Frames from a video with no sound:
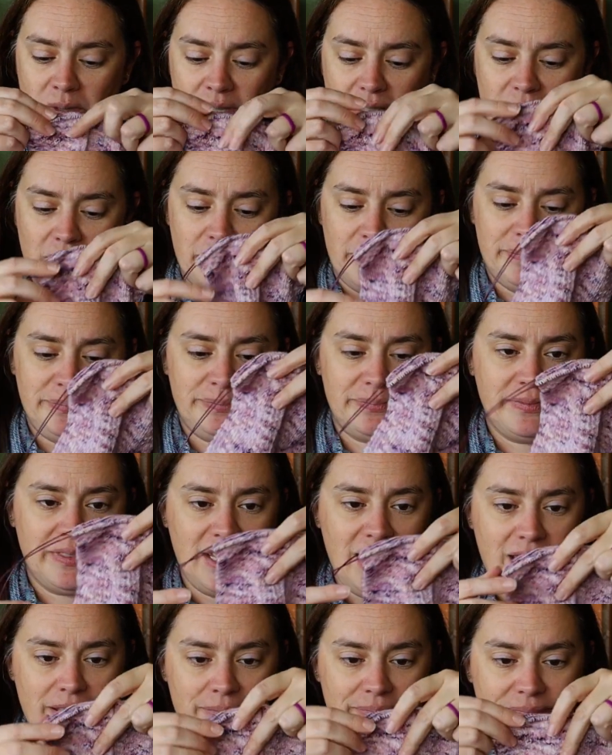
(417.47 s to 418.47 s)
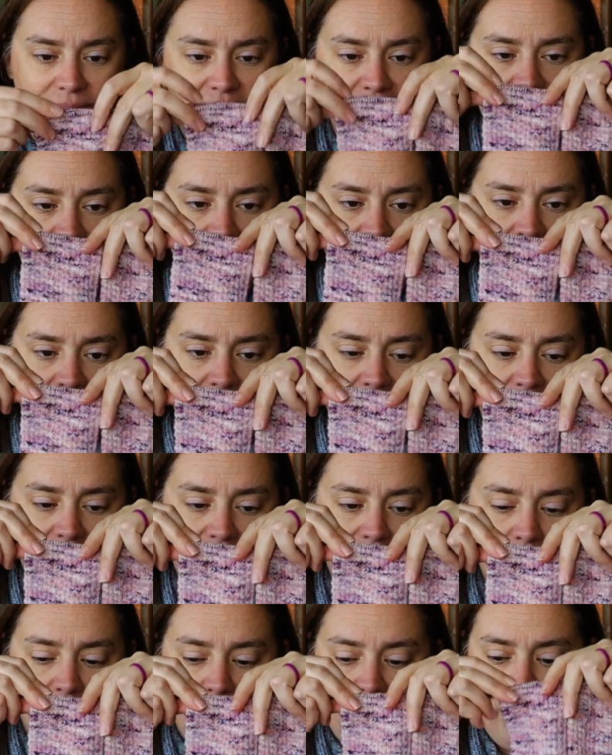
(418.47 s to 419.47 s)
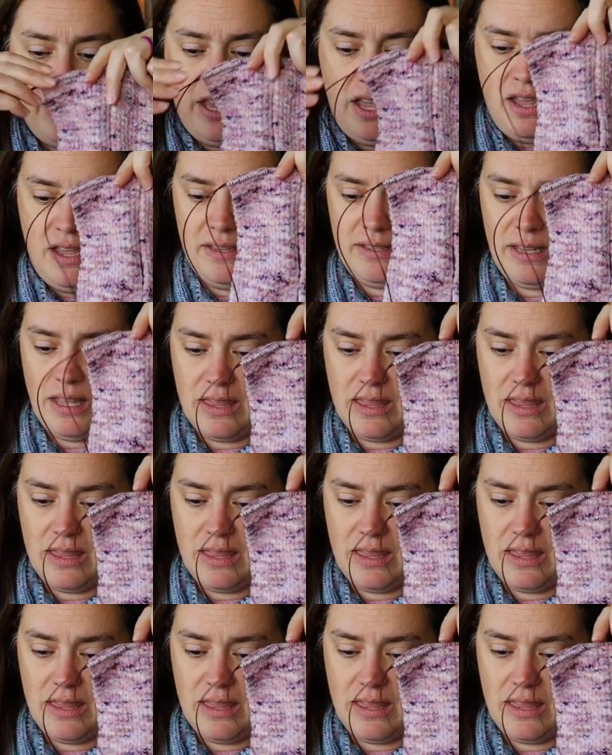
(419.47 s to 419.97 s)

So yeah, that are these.